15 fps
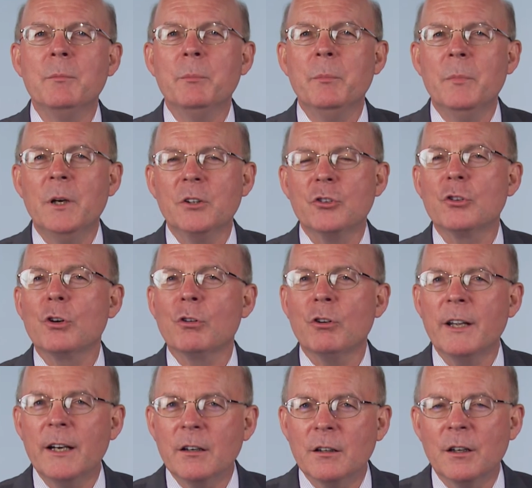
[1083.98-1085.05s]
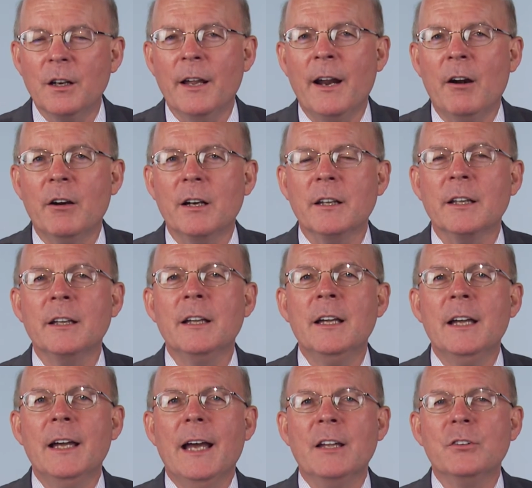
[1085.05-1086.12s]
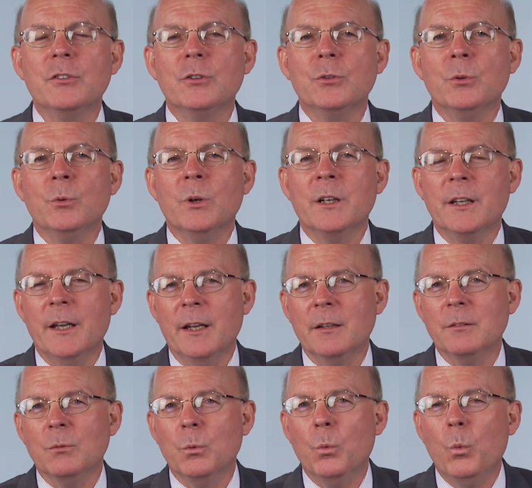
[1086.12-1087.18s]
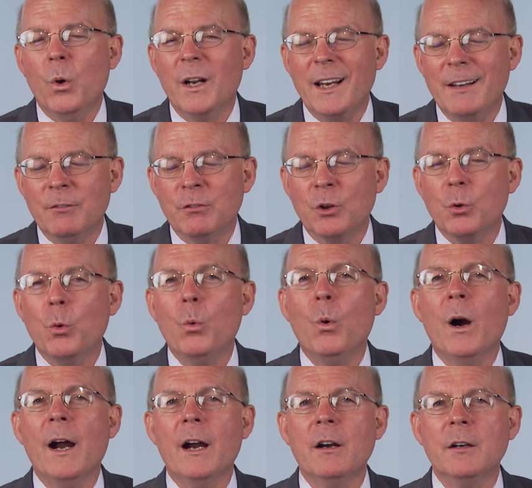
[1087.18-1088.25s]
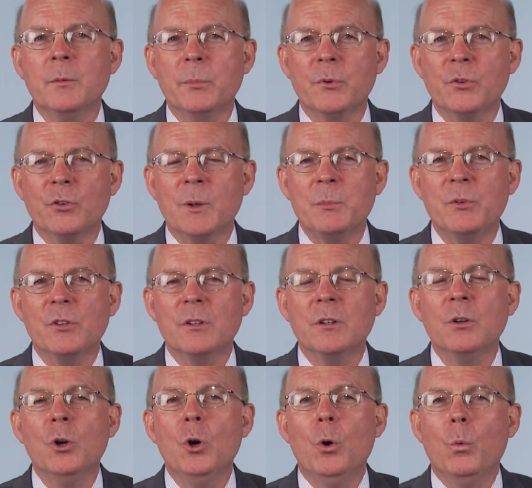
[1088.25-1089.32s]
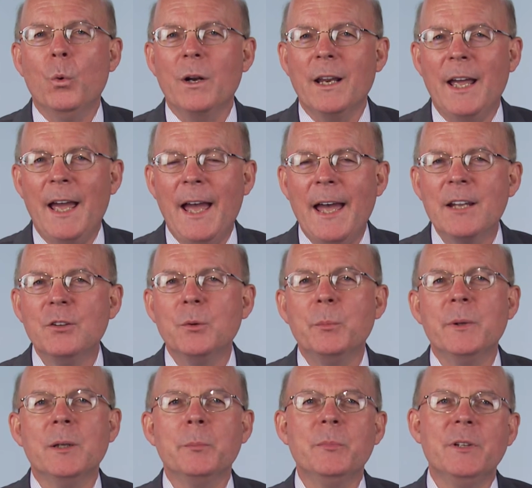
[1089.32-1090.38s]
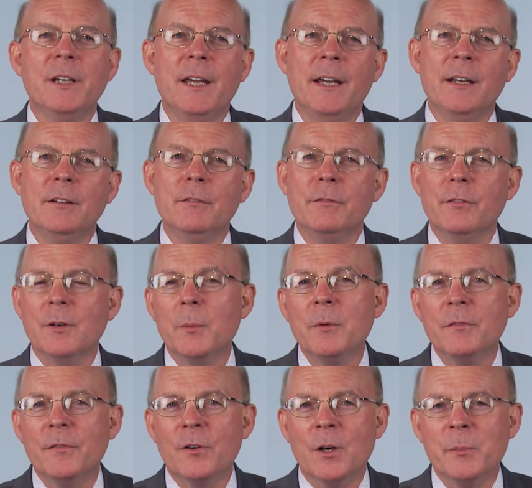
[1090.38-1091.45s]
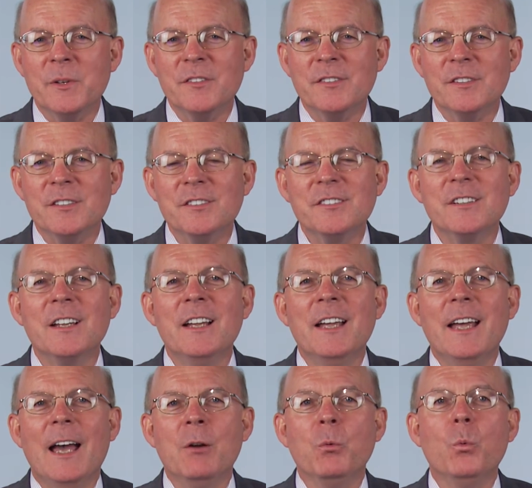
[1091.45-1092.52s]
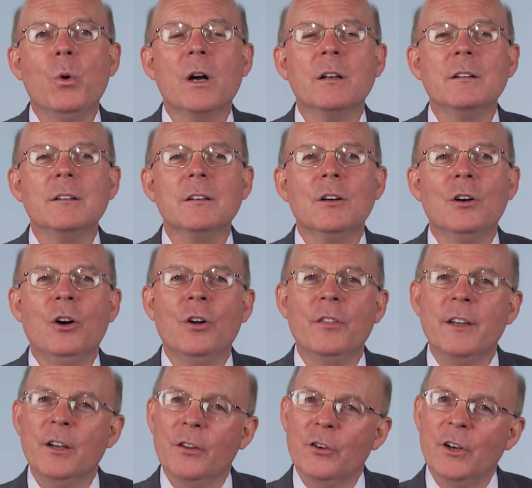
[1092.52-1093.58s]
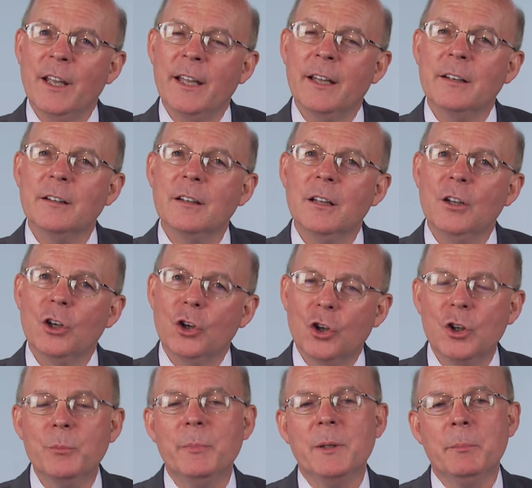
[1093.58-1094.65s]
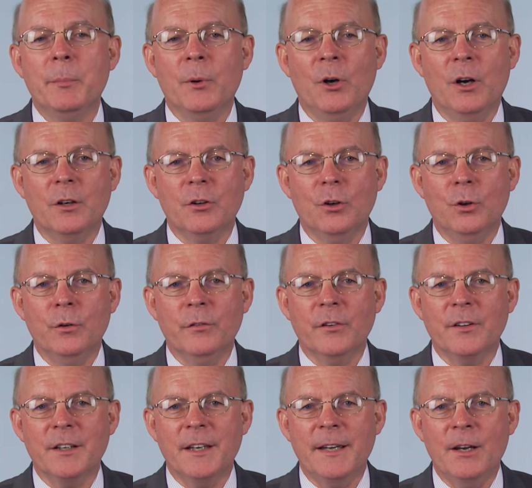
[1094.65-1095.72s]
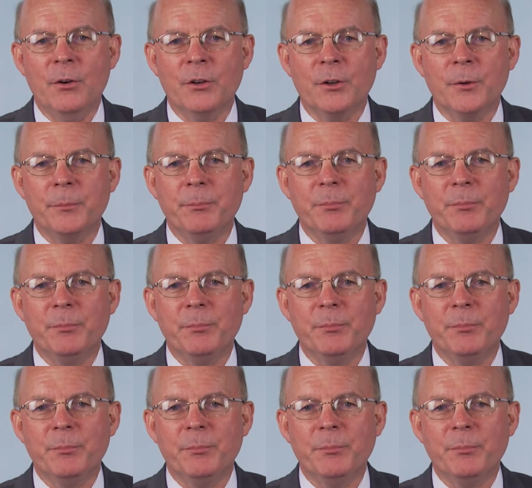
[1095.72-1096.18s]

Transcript: much greater clarity as to, again, what required a prescription, what had to be obtained from a pharmacist, and what, on the other hand, could be bought over the counter.